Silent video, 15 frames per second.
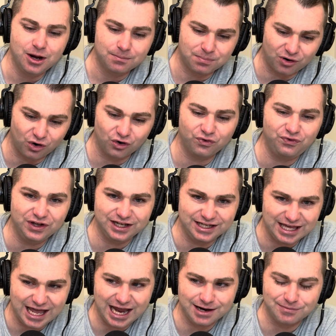perfect
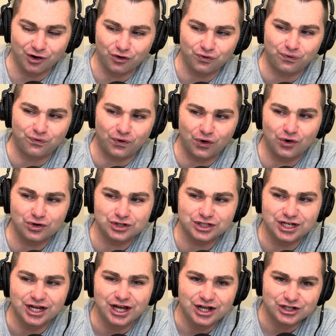game. Her
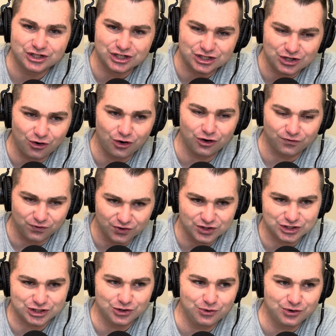first start for the
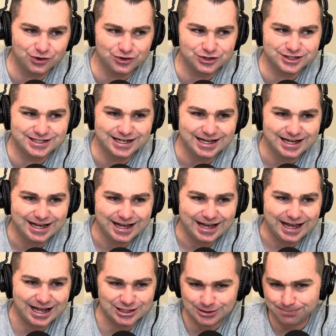Sooners,
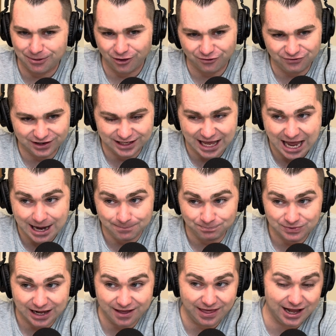it's a perfect game.
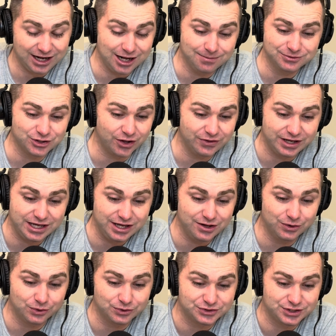And that comes on the
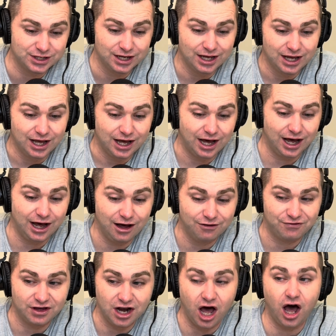heels
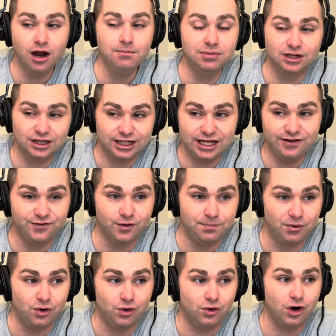of an
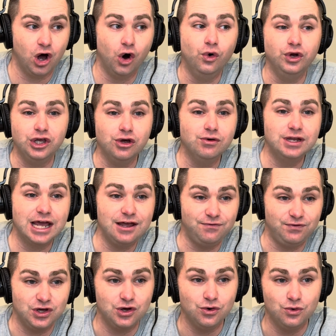unbelievable OU
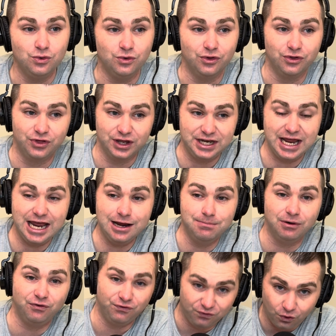debut the day
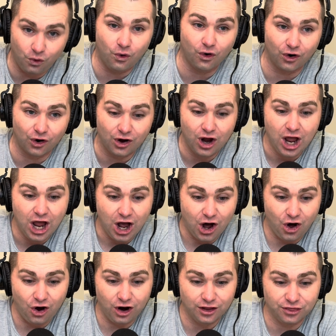before
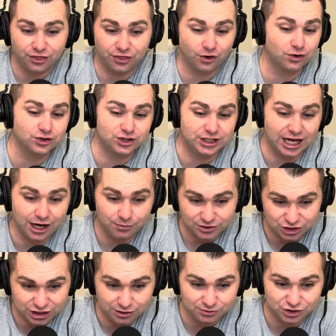on Thursday when
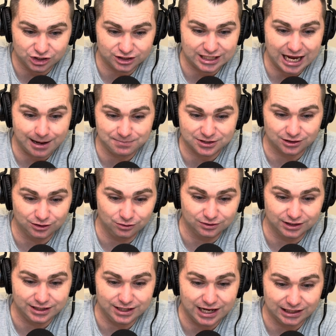she was just
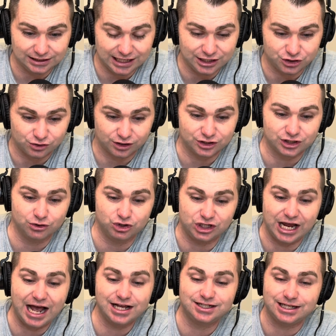absolutely electric. So she
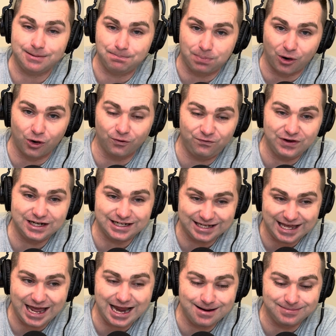has the perfect
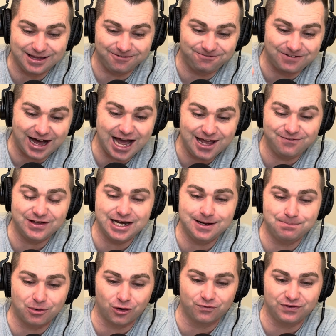game, the 5-inning
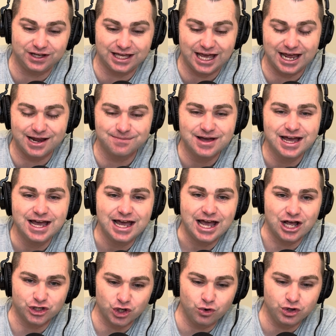perfect game,
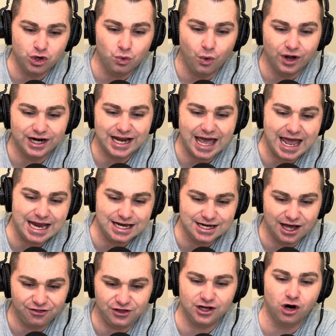as OU won it
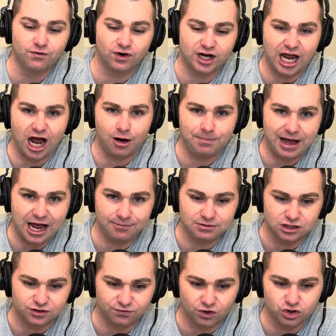8-0 over Cal
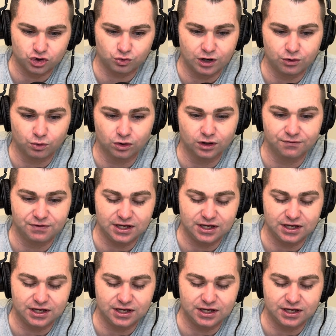Baptist, first run rule of the